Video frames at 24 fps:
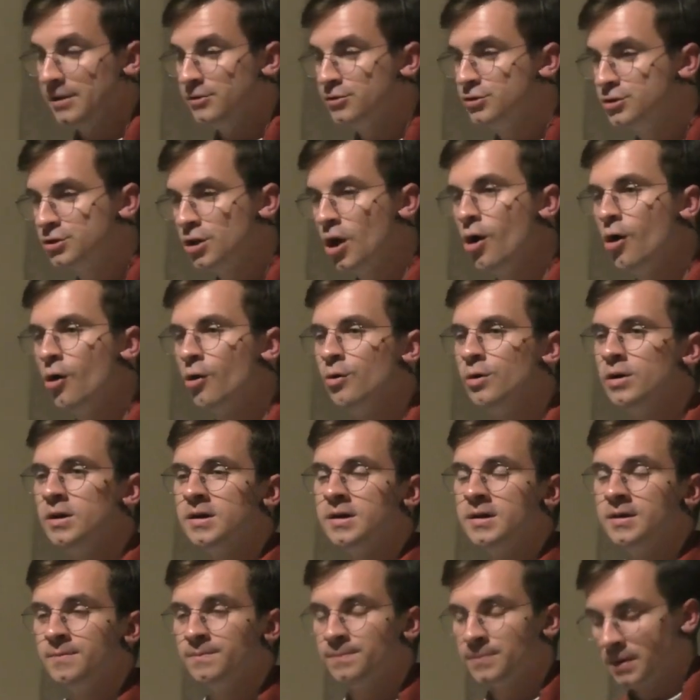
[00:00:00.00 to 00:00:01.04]
And
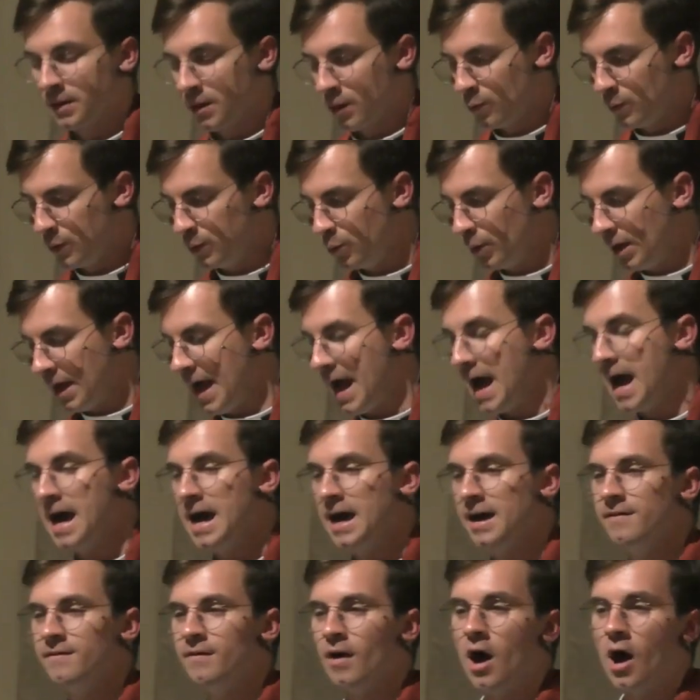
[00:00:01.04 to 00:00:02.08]
so we will
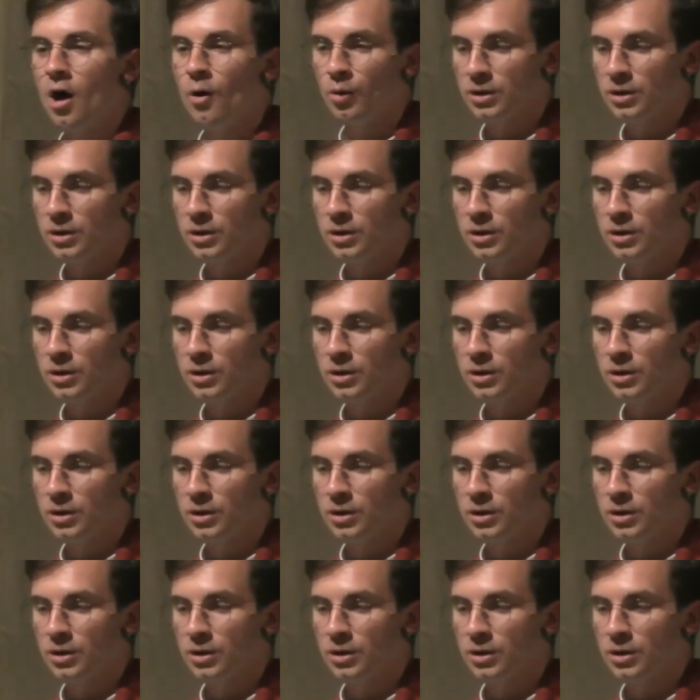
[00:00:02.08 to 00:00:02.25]
have